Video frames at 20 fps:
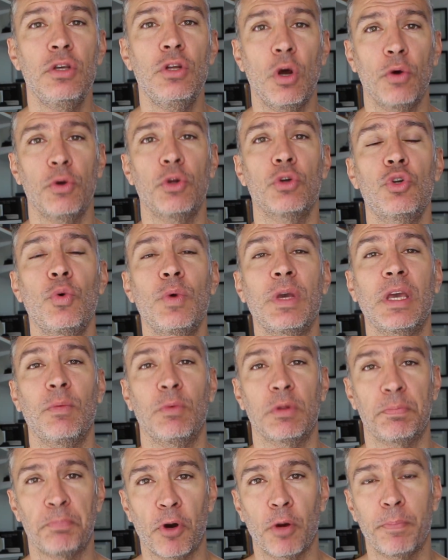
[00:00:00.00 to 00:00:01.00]
you know, you're doing
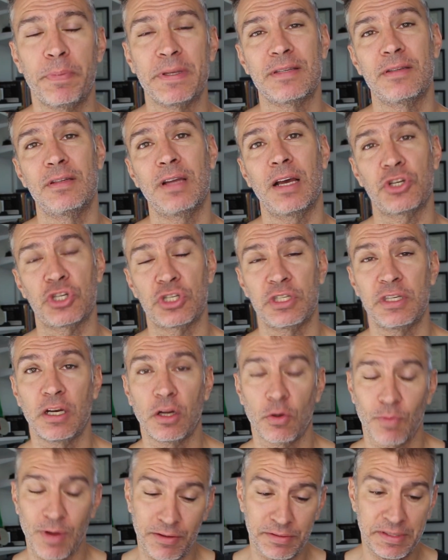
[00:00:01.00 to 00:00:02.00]
it with purpose and not just
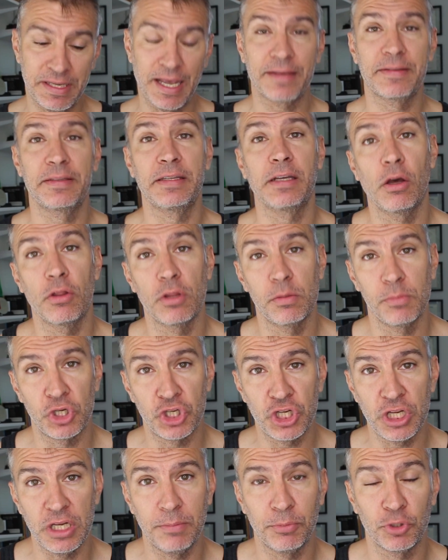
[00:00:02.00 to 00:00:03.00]
sitting around texting on the
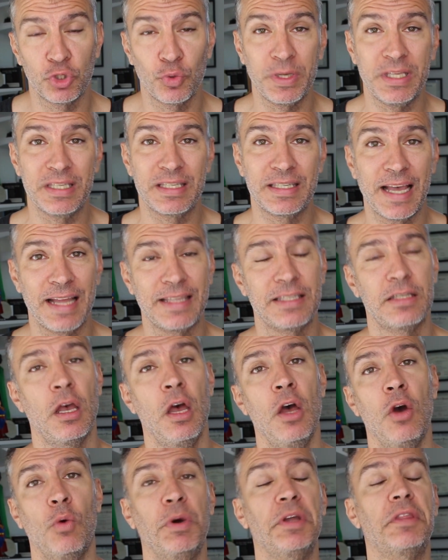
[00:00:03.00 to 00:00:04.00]
machine between
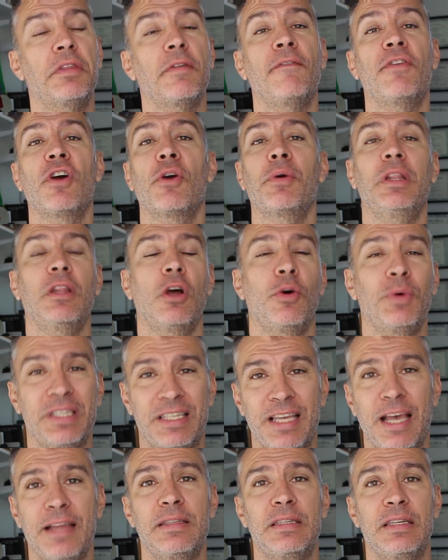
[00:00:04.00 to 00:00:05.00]
sets with very low
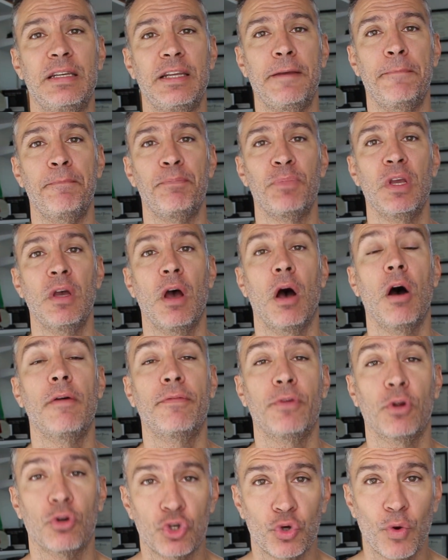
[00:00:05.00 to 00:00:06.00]
intensity
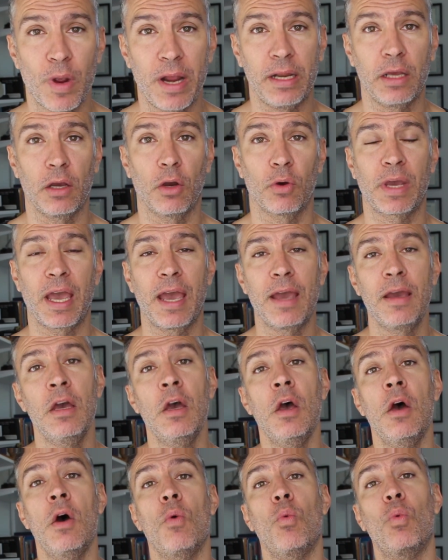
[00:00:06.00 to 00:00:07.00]
of your training,
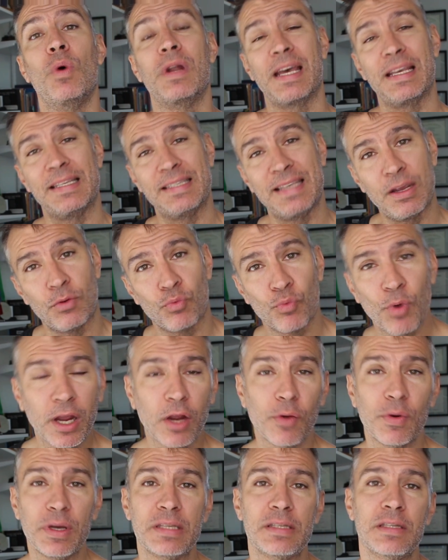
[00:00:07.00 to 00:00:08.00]
okay? When I say
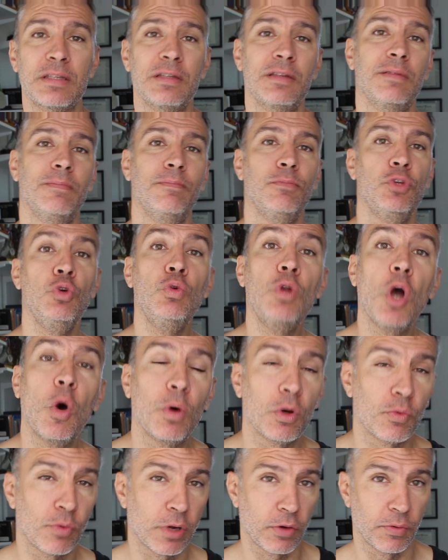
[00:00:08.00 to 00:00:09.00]
rigorous, you know
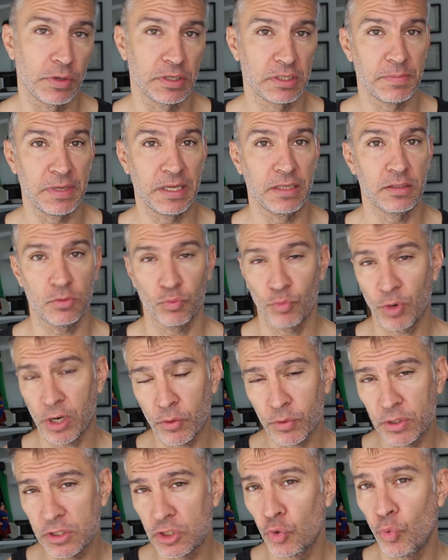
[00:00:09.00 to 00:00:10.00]
what rigorous means.
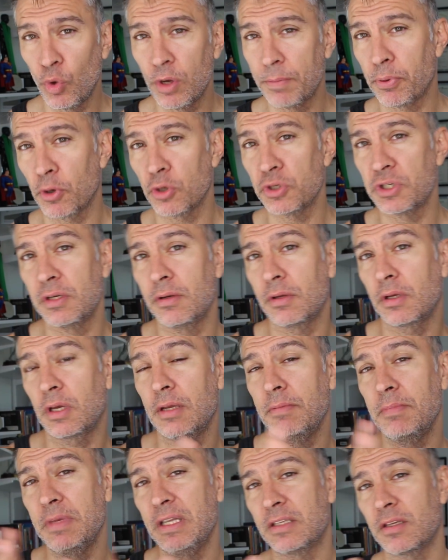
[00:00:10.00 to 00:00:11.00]
Rigorous to one person
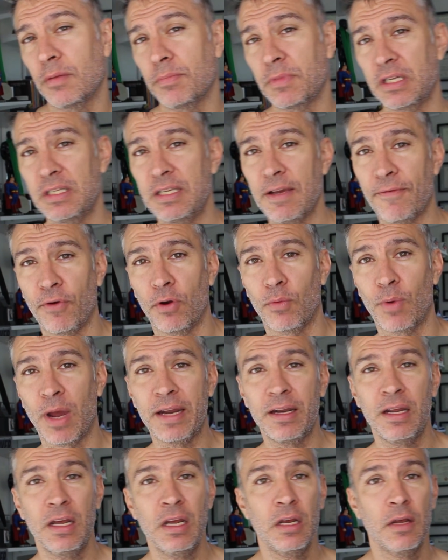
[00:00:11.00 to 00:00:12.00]
can mean something different,
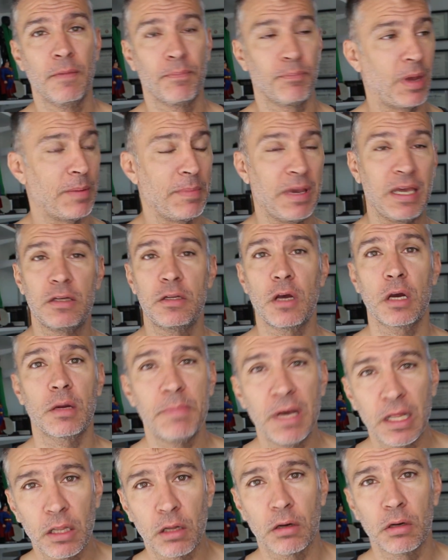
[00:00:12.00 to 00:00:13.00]
right? My man
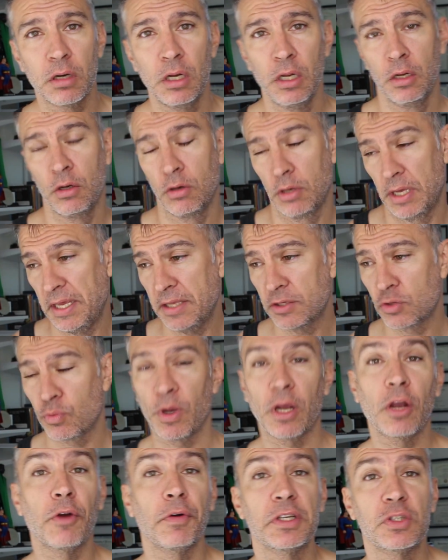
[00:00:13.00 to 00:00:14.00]
Doug Miller, his
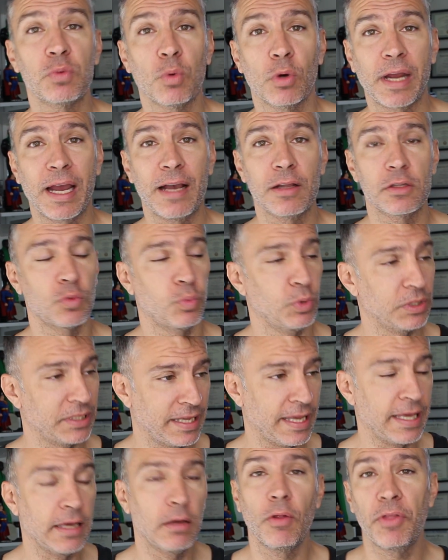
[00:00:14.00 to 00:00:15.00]
rigorous workouts
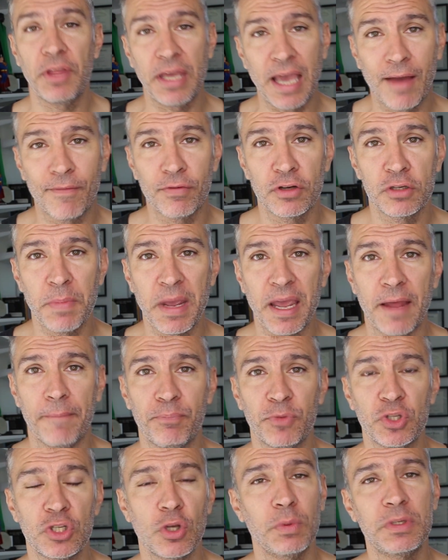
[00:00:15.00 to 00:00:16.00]
would kill the average
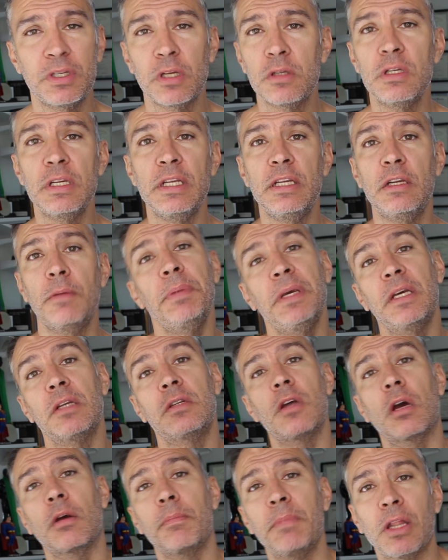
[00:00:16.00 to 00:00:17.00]
man. So it doesn't need to be
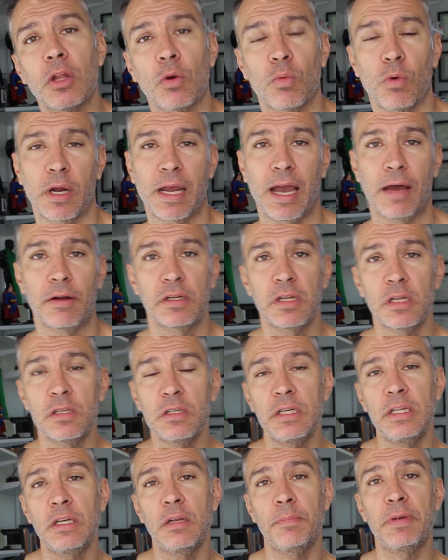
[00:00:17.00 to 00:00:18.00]
a Doug Miller workout. It
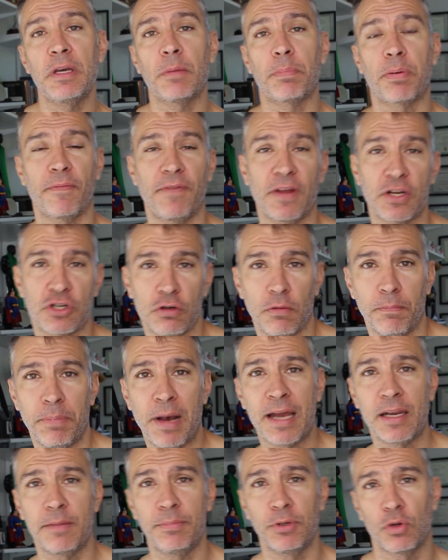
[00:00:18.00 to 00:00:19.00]
doesn't need to be a professional
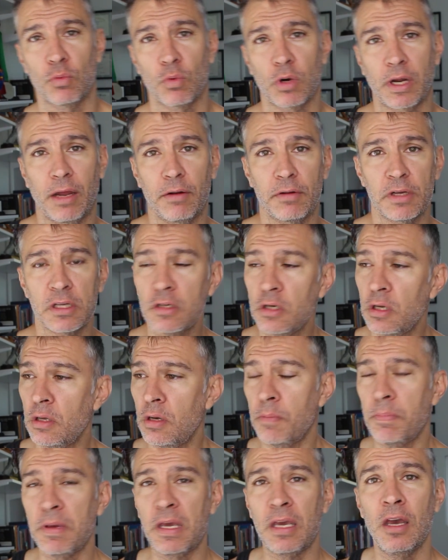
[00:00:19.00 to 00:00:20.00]
bodybuilder workout. It doesn't
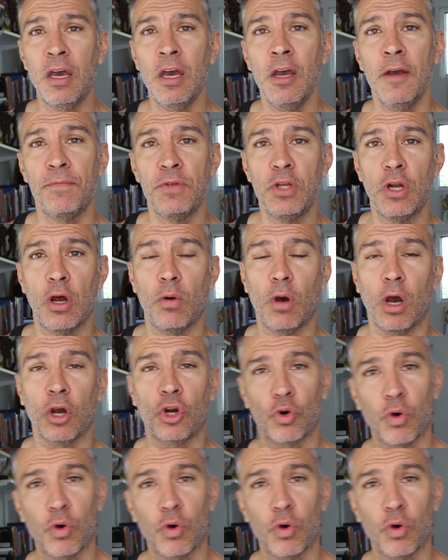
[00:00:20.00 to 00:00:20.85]
need to be, you know, a